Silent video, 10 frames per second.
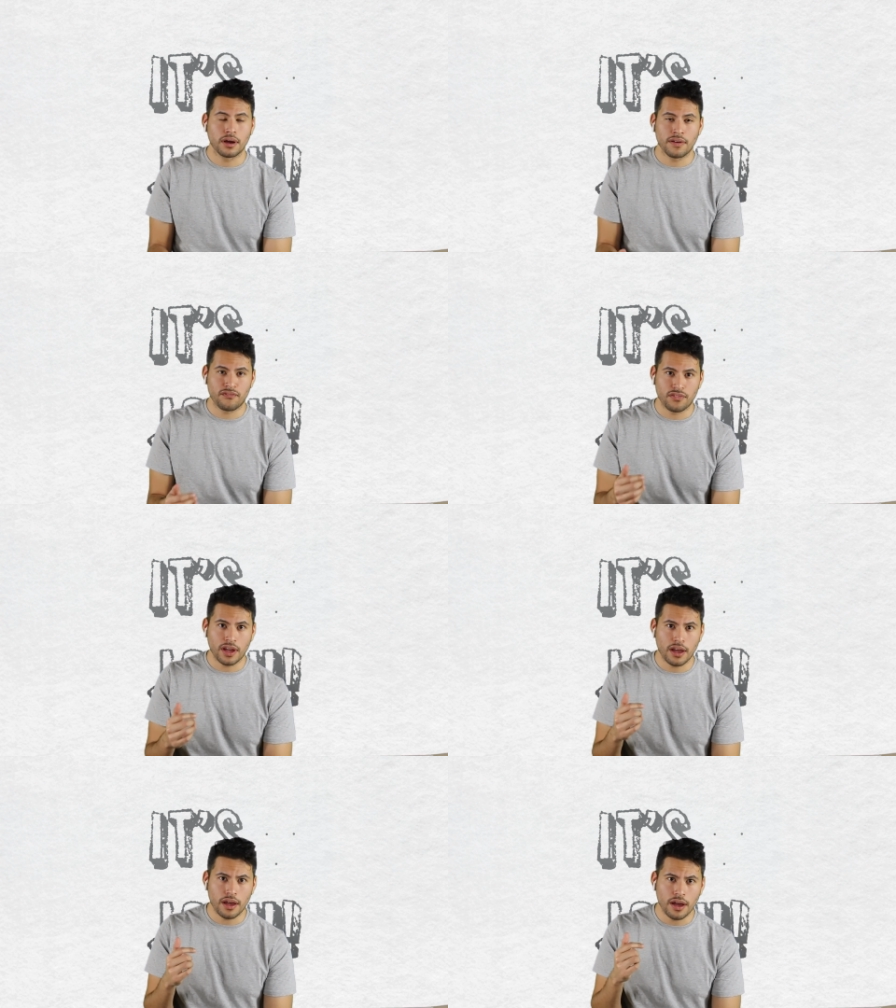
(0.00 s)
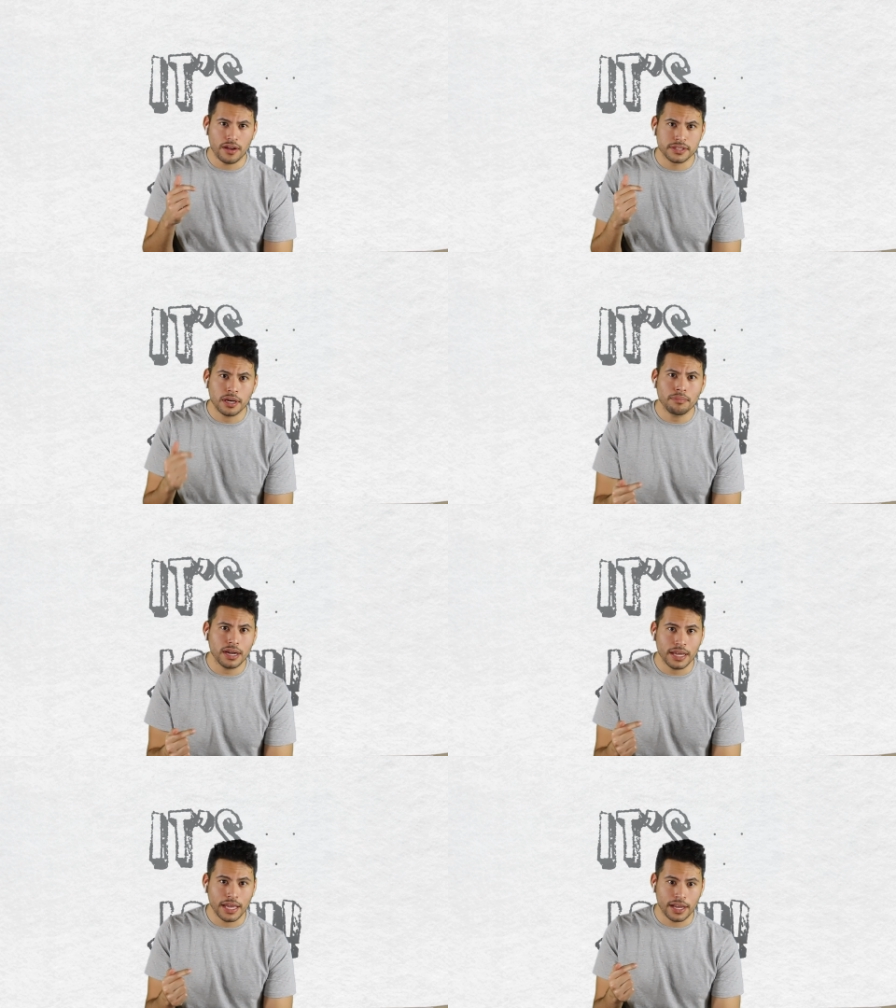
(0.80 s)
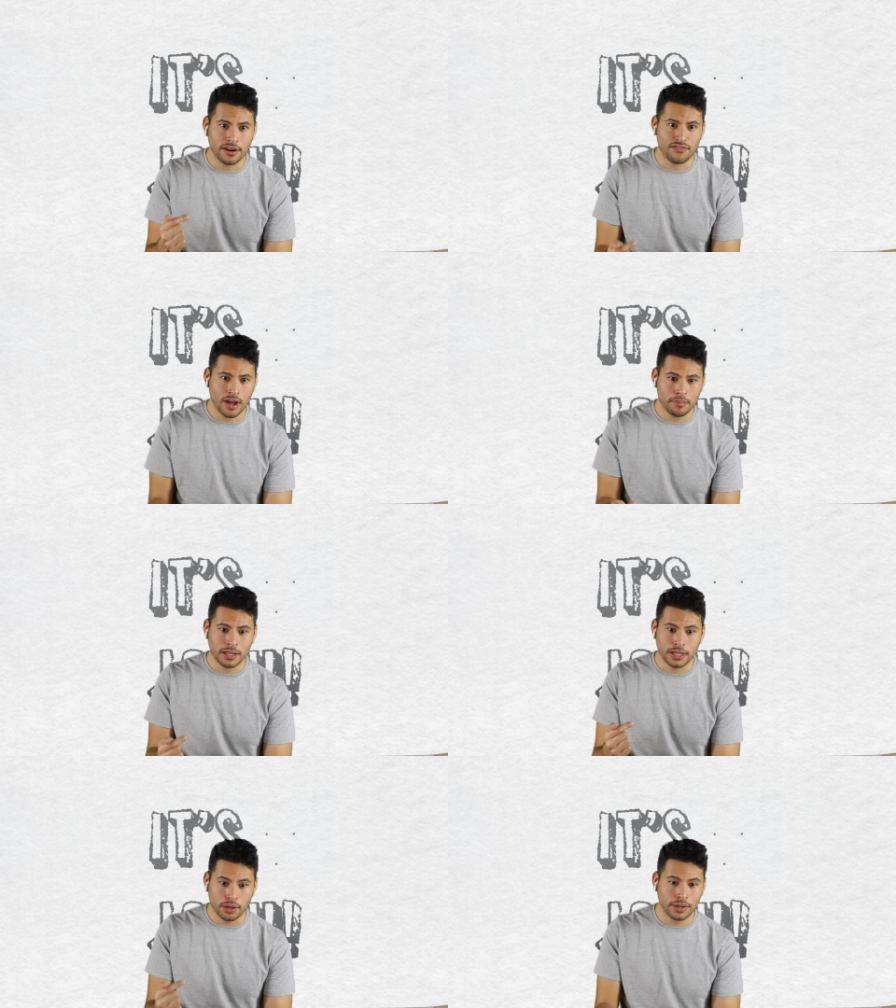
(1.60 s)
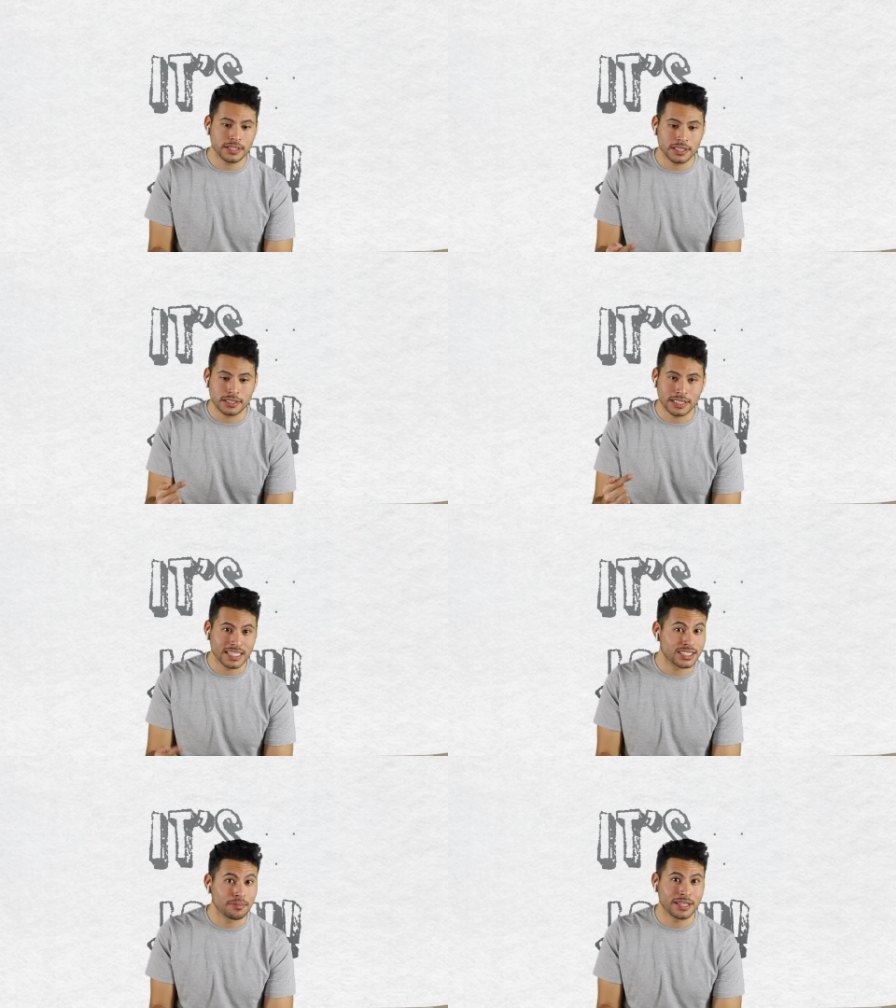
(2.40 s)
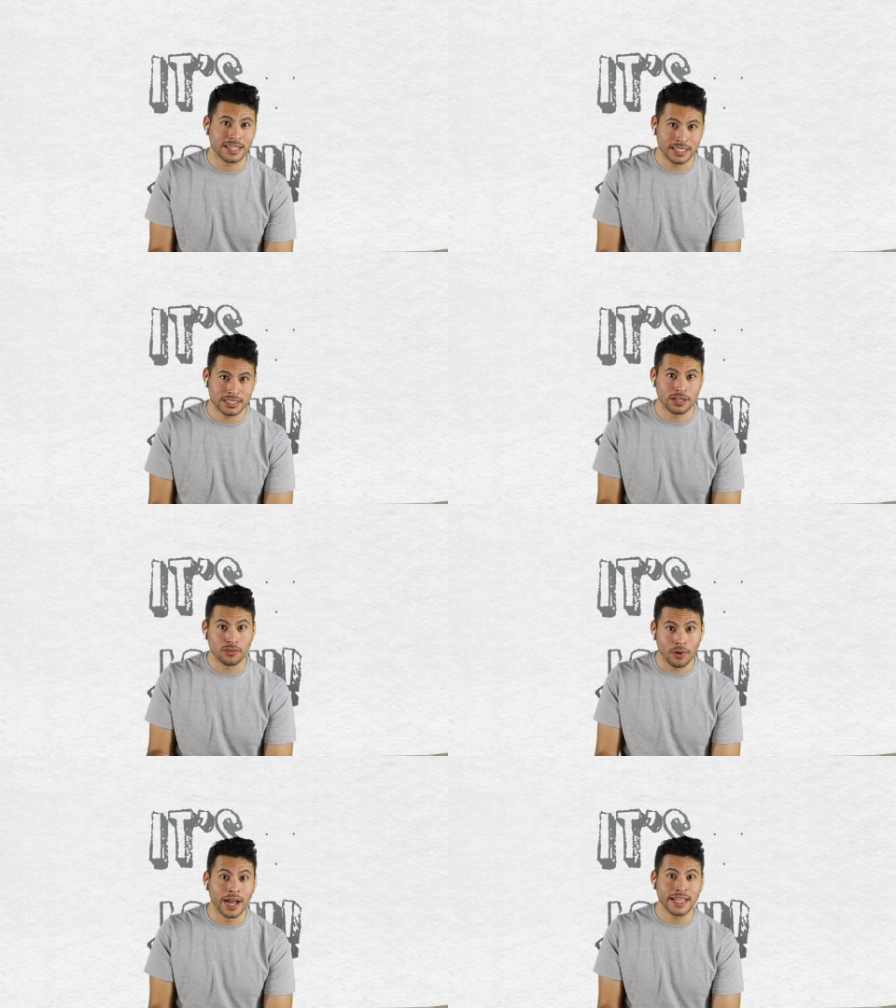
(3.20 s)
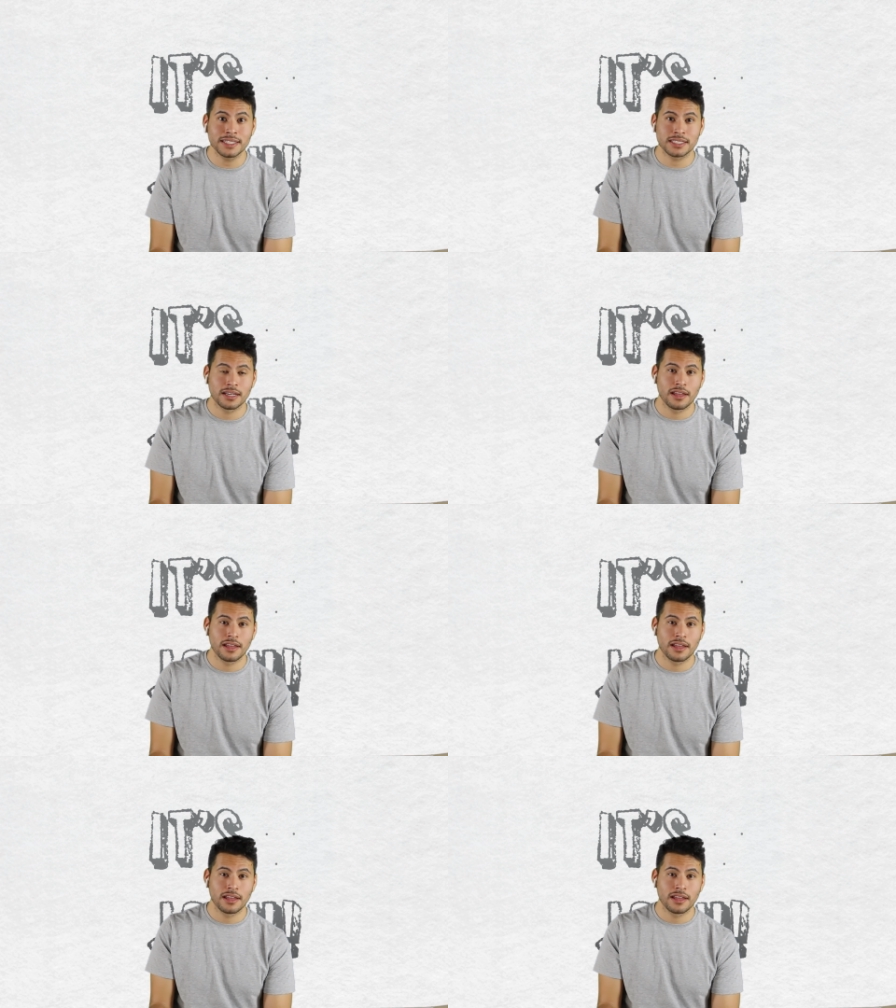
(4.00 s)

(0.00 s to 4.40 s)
If somebody in your family notices that something isn't right,